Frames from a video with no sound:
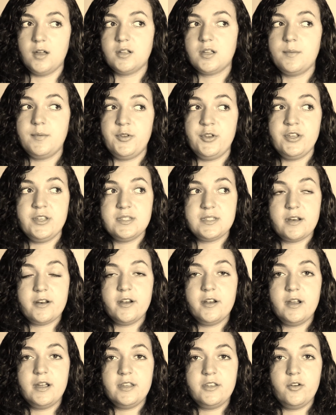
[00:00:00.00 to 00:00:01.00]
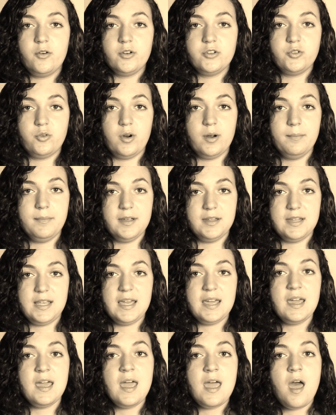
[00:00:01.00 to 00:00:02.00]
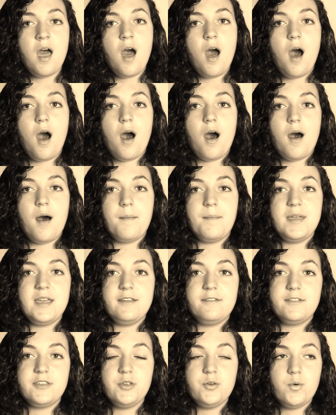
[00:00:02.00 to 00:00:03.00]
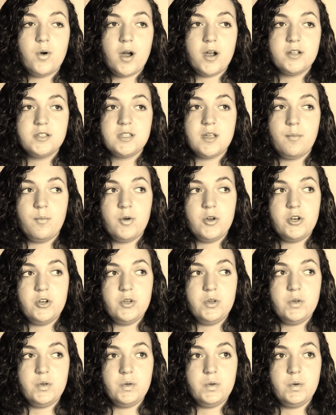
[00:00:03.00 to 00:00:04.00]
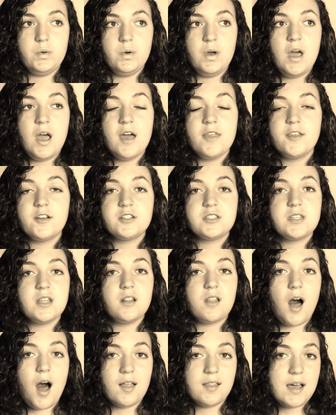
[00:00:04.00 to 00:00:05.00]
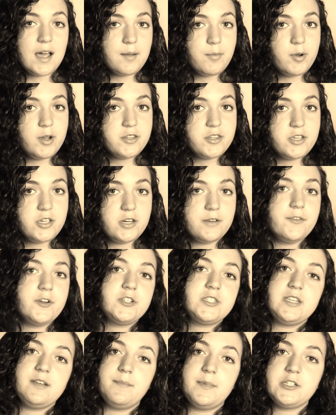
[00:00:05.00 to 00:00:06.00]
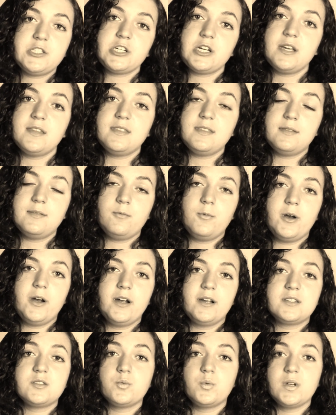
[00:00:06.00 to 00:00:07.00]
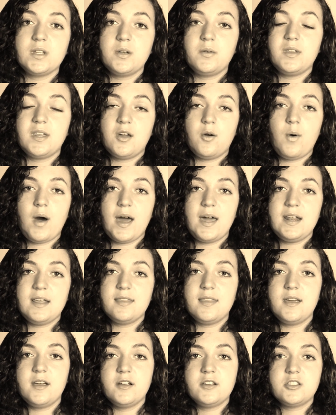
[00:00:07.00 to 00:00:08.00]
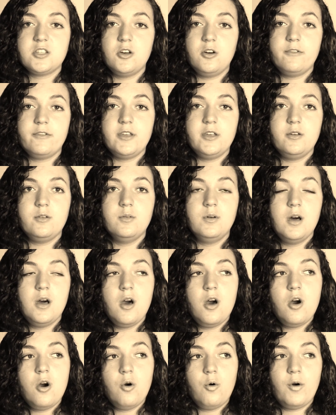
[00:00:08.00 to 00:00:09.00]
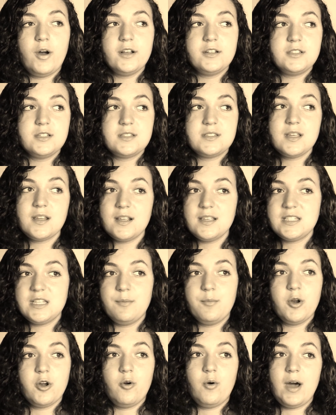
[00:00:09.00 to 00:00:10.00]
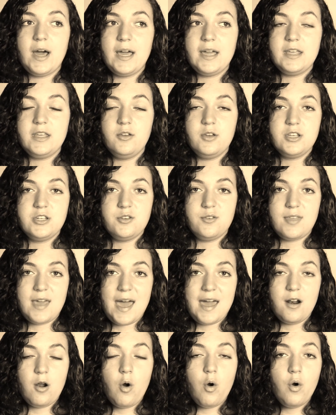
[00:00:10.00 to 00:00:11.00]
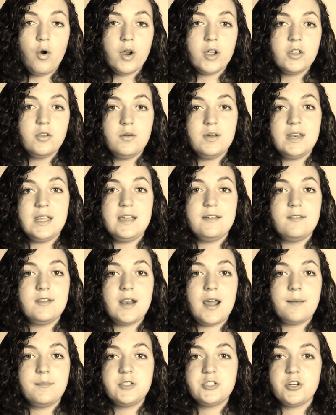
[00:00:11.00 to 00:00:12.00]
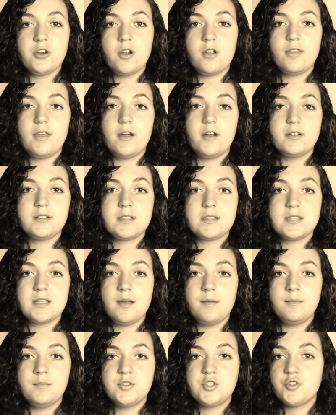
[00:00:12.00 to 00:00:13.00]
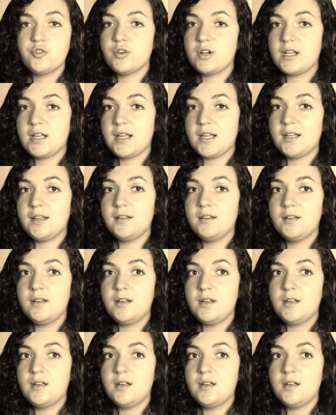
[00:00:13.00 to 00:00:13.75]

community center in your dorm building. If you are someone who, there's the law library at the University of Michigan where it's really, really quiet in there. So if you want to study somewhere quiet, you can do that. Or you can even, I'm sure there's some tree